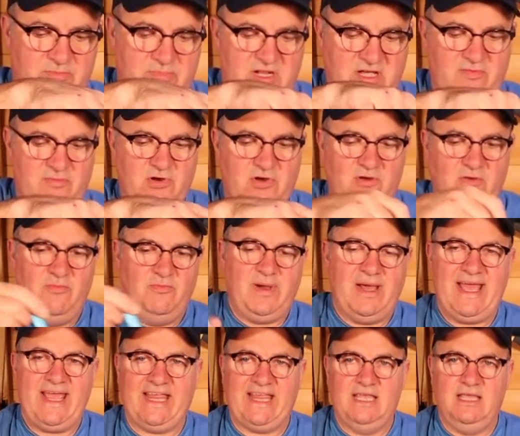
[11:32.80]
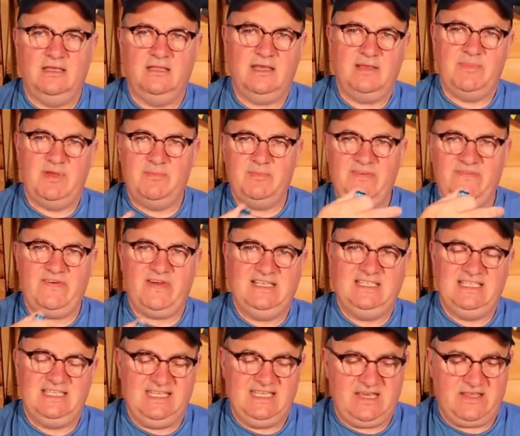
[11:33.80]
but I put them back they're meant to be
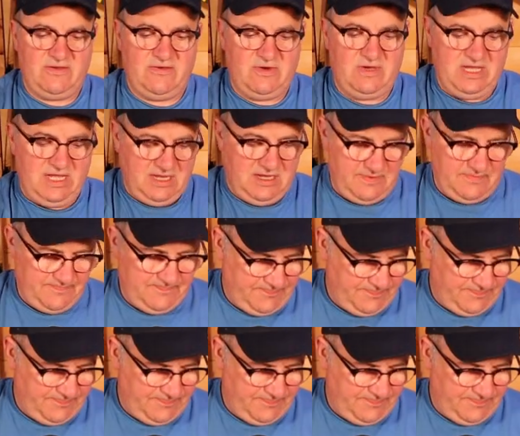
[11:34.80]
facing the other way